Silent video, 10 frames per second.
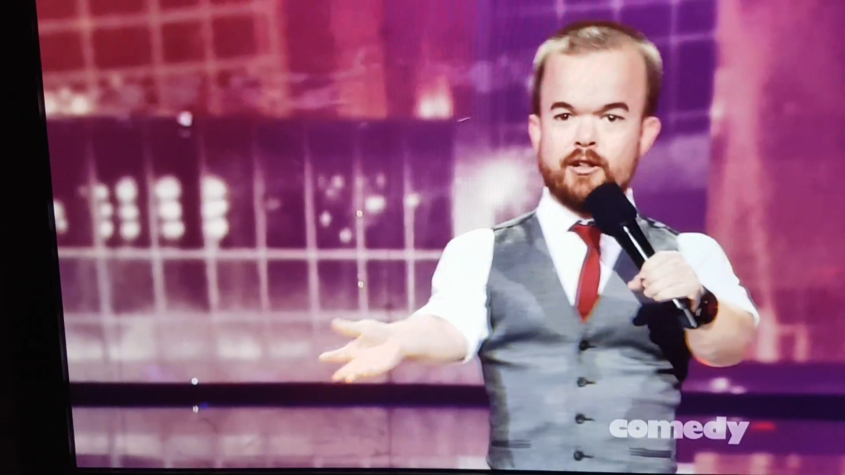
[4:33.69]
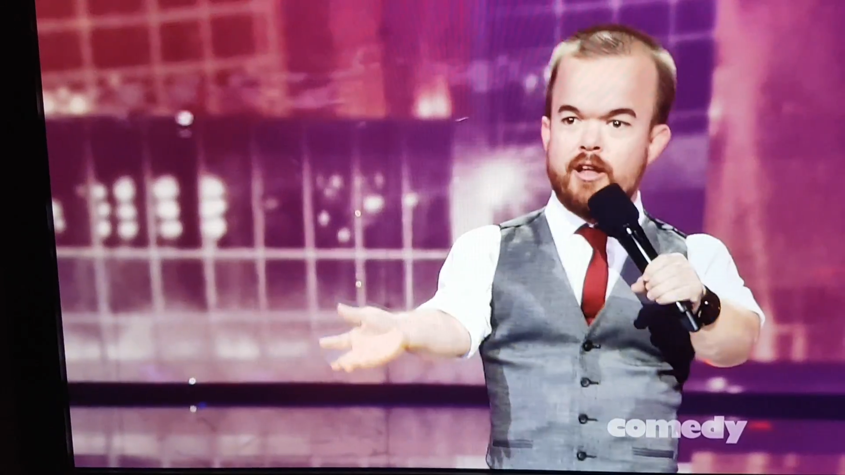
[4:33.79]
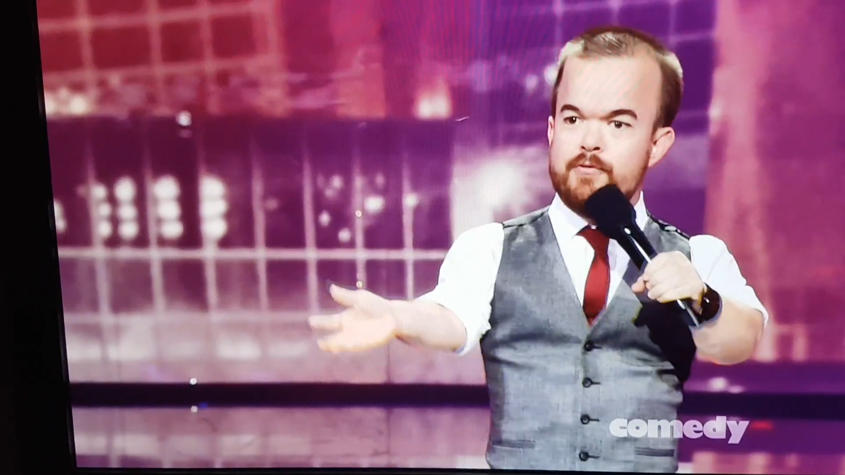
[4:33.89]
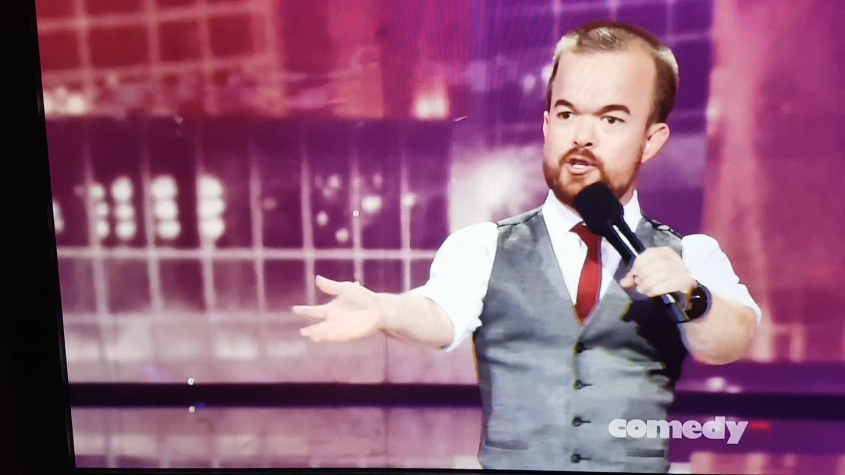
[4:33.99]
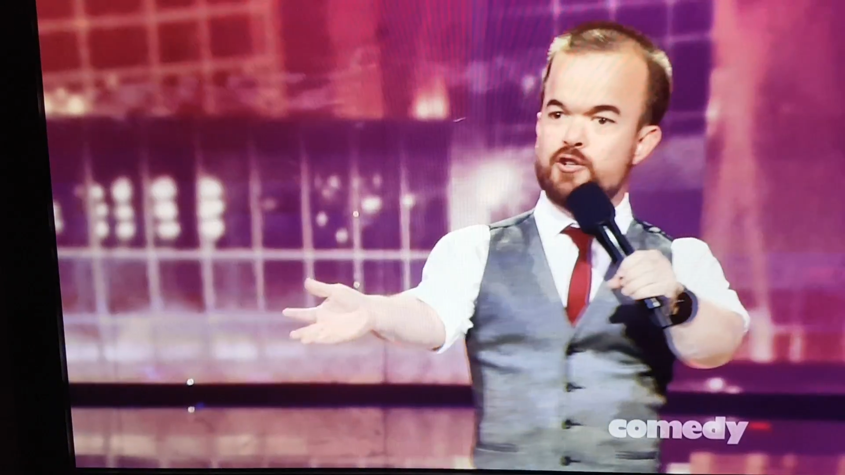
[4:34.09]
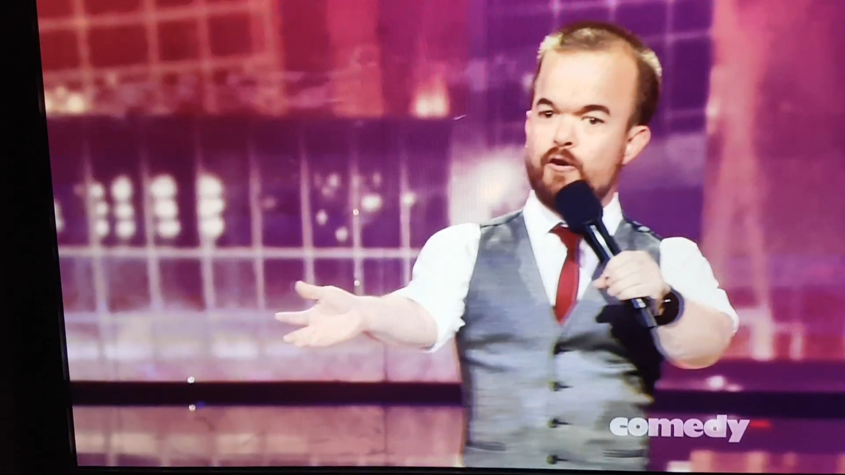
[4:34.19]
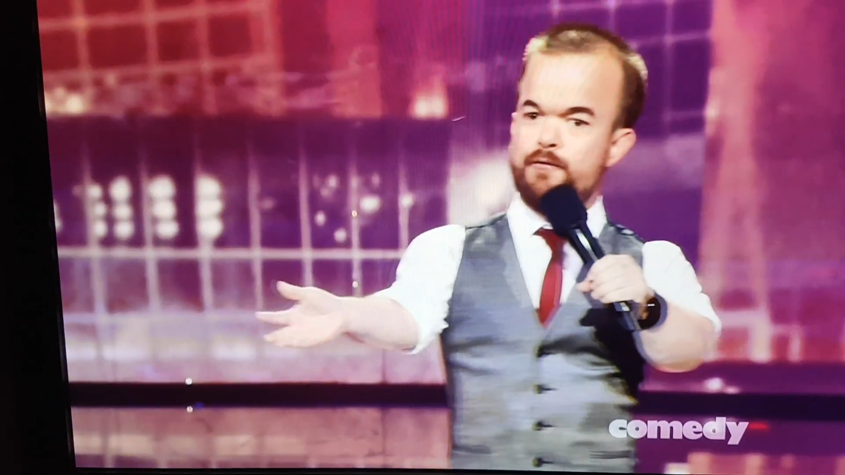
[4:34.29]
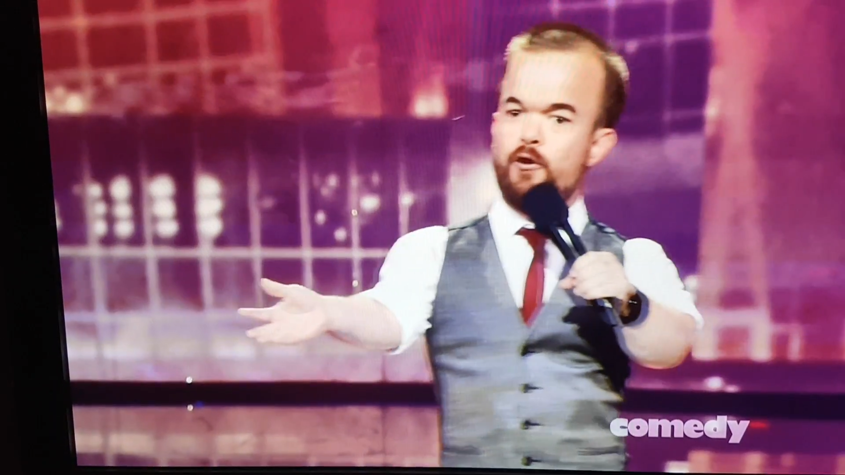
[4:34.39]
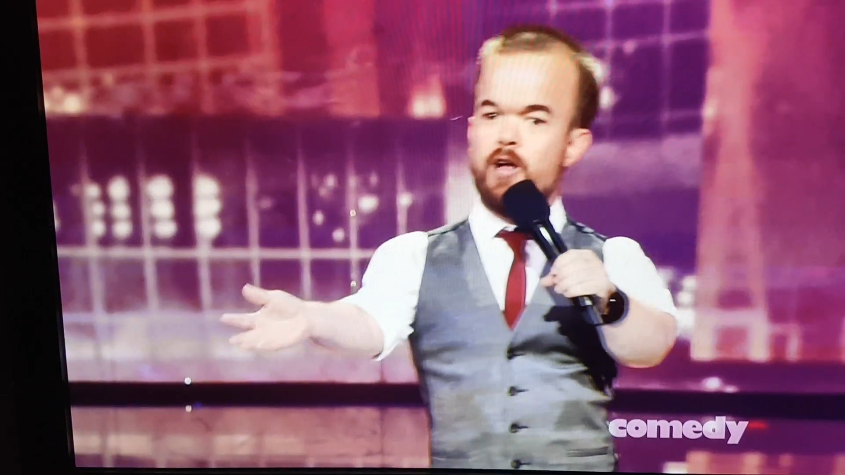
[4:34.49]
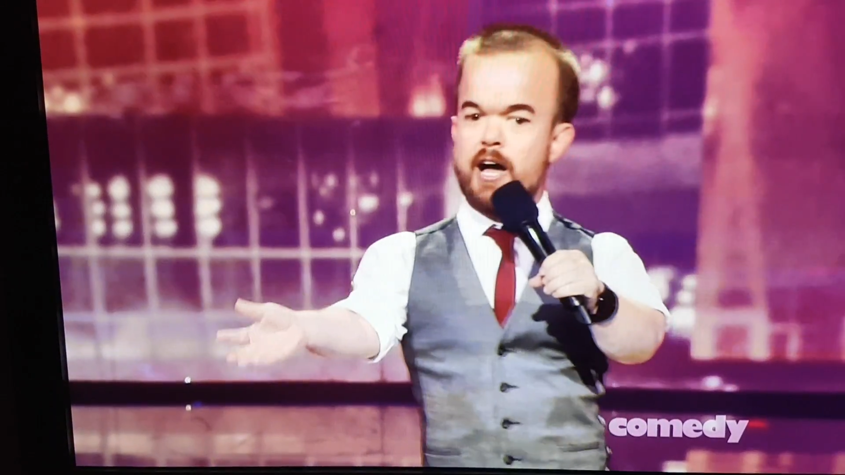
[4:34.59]
I love the show
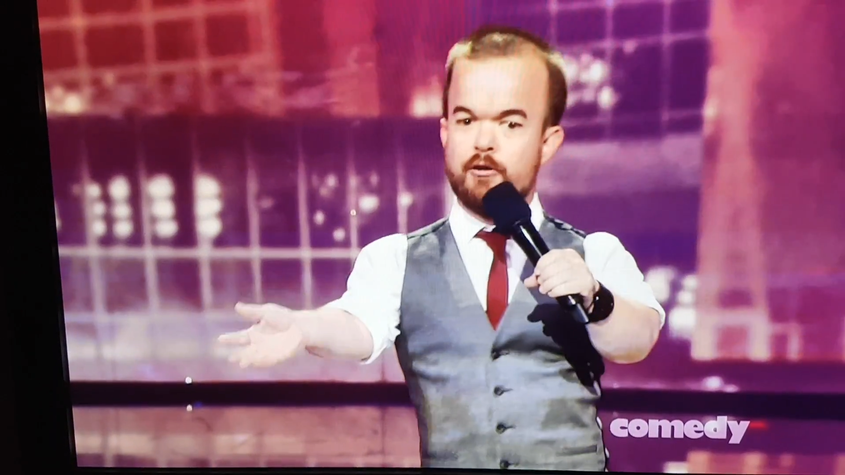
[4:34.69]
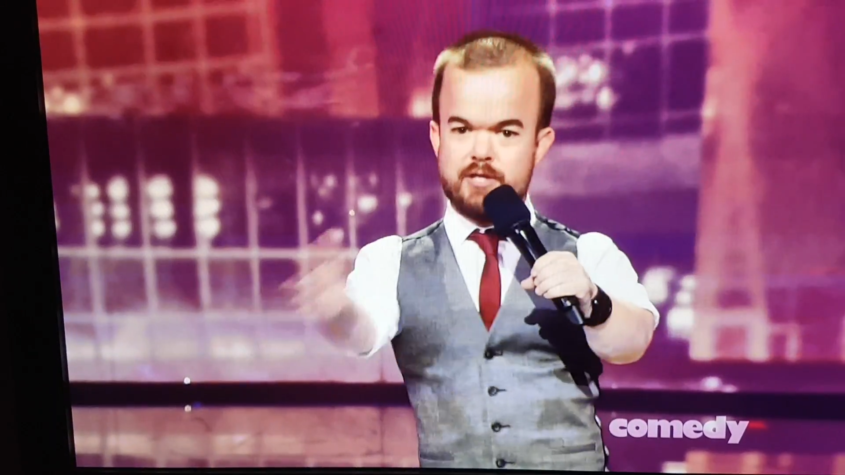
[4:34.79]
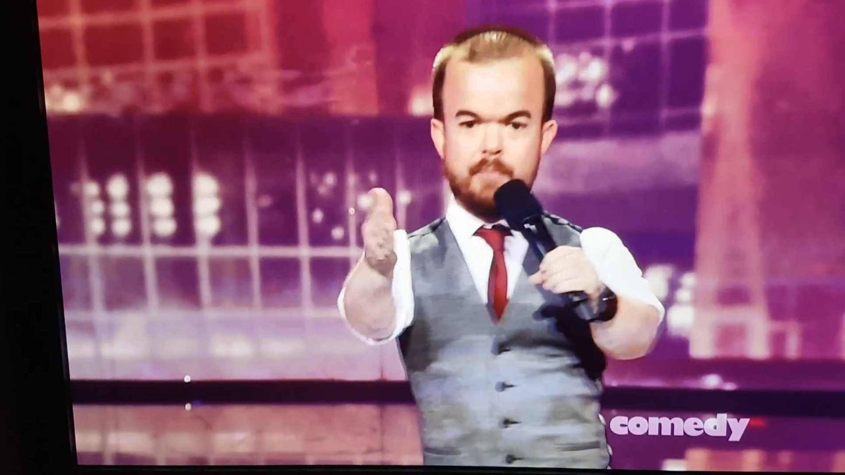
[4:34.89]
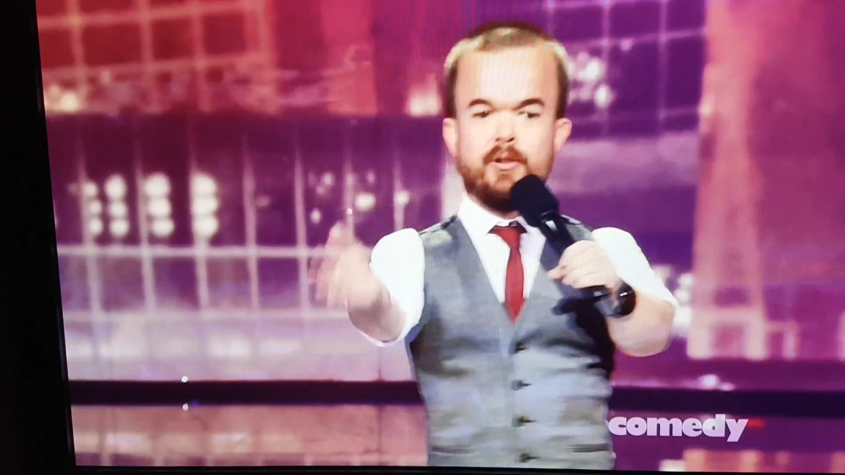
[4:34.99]
Full House.